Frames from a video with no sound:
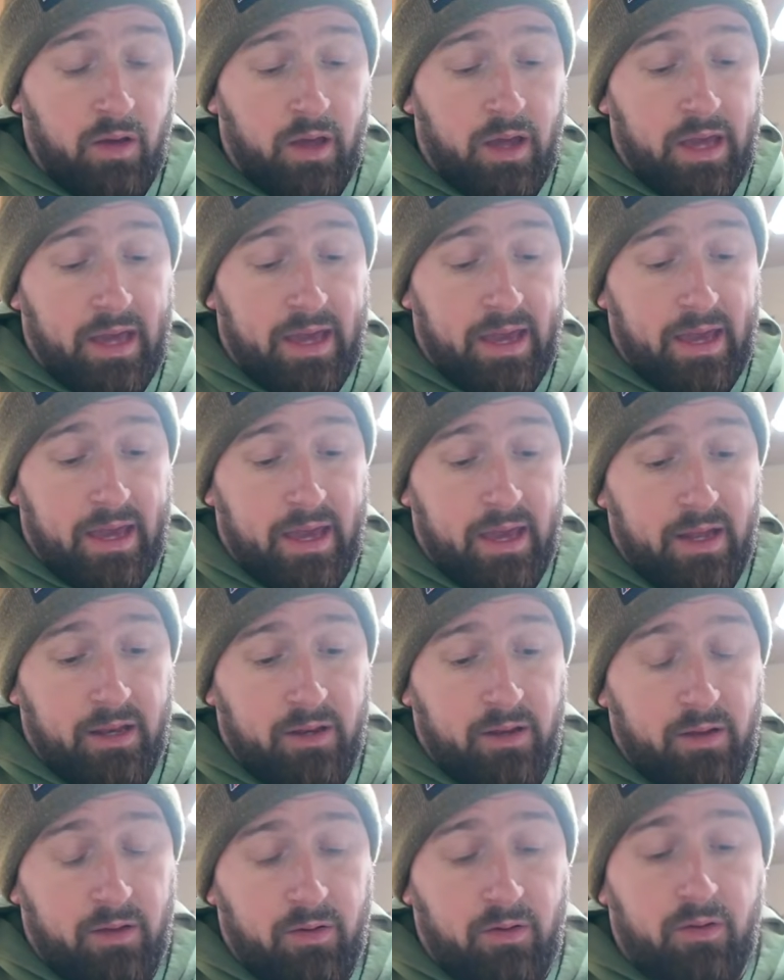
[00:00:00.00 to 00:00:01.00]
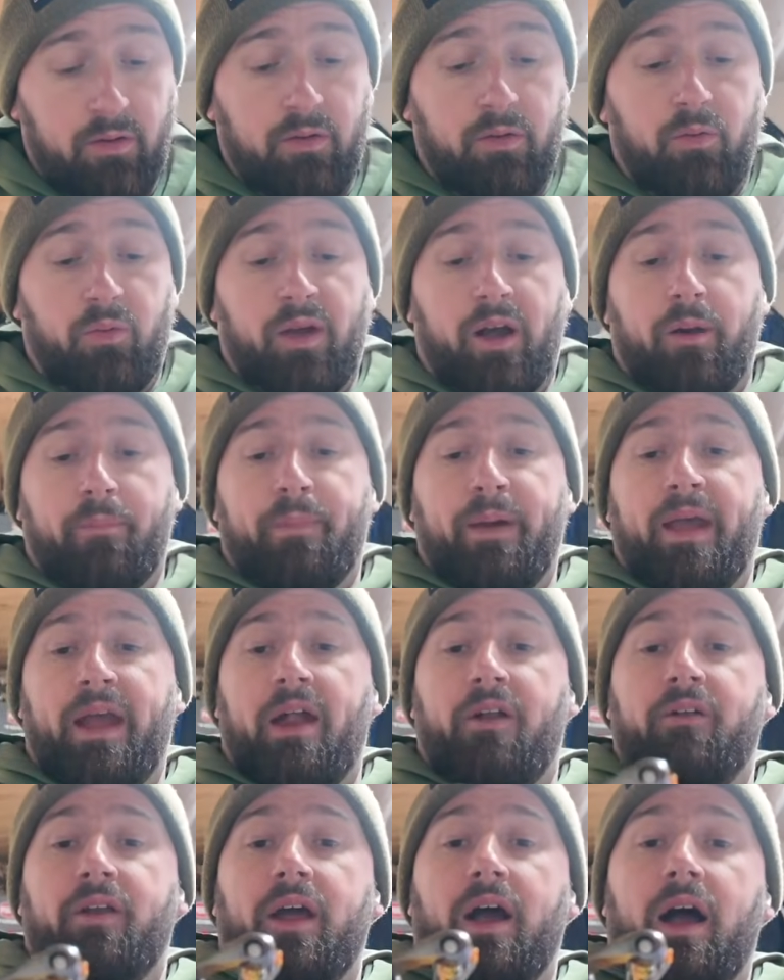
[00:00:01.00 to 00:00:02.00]
And we are
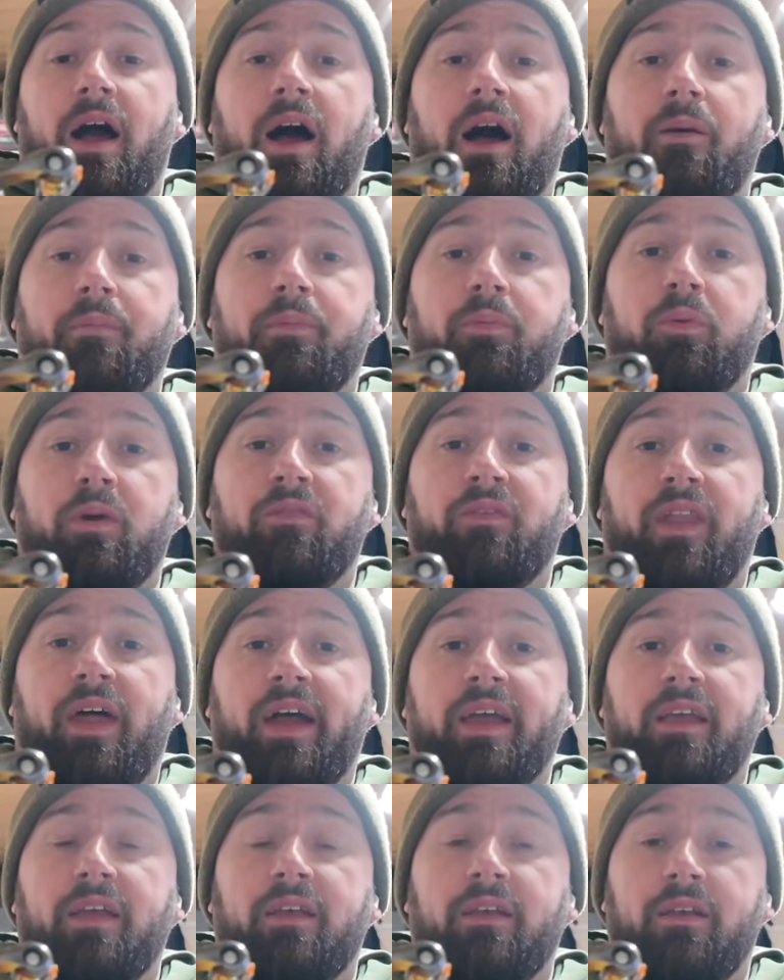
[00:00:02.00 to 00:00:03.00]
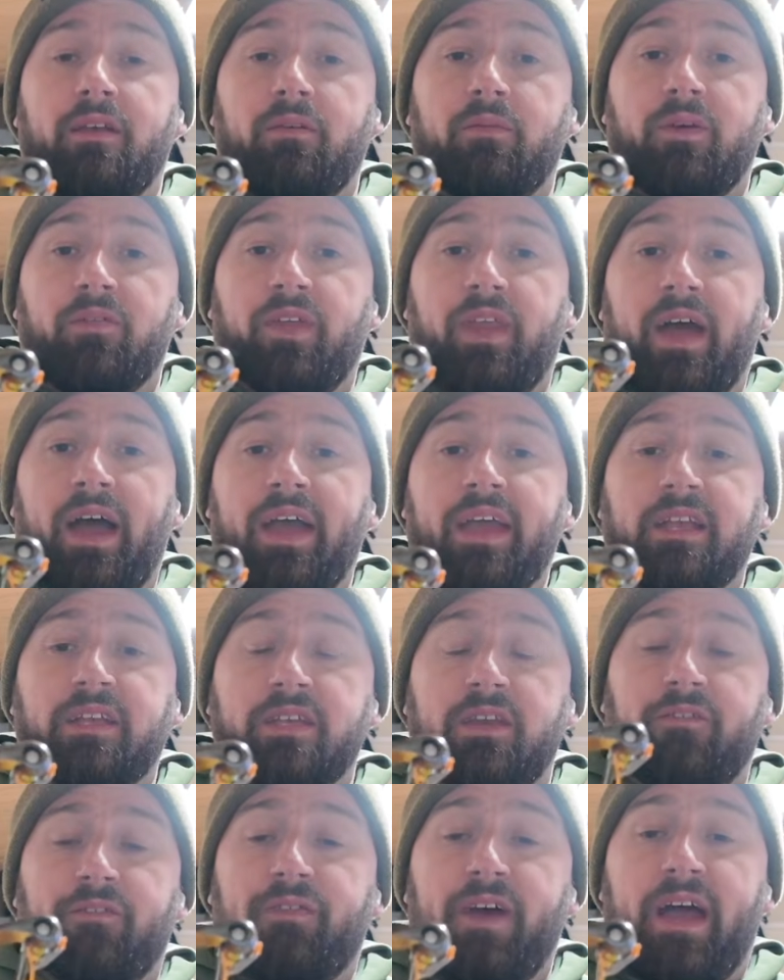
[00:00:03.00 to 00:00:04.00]
pairing it up with an
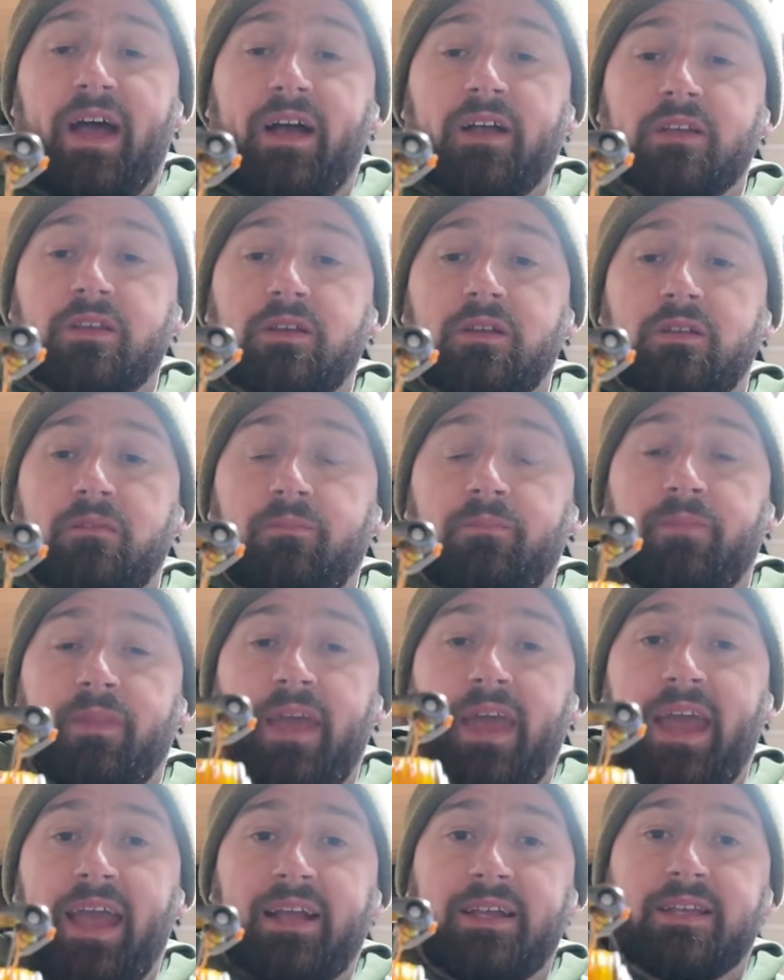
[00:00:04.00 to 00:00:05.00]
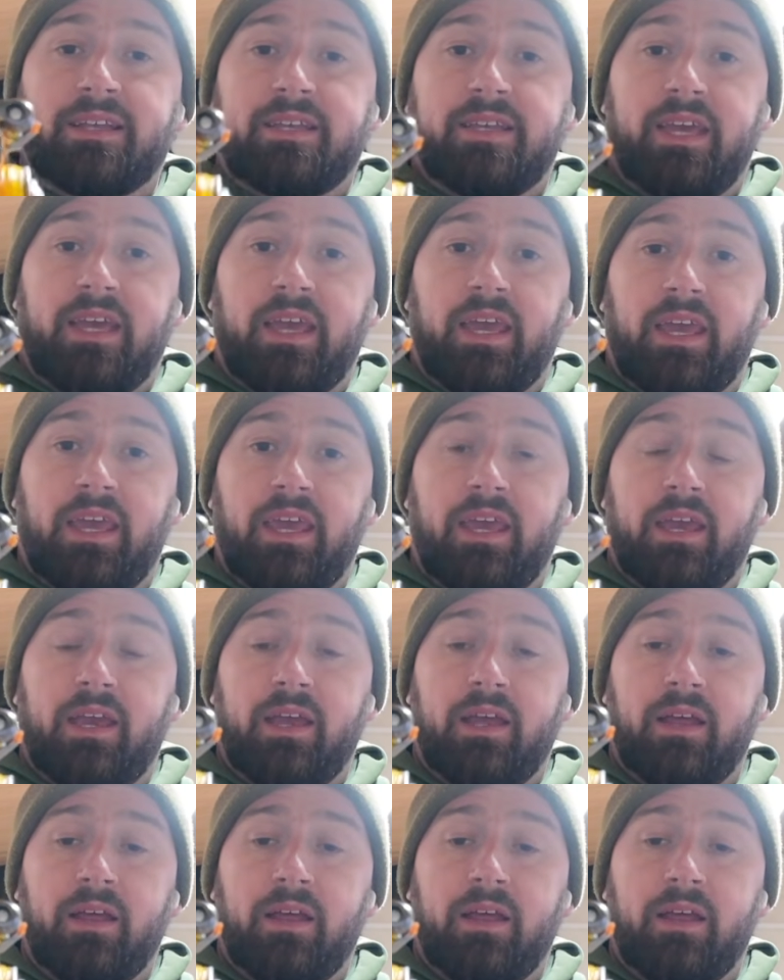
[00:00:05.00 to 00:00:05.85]
8000 XT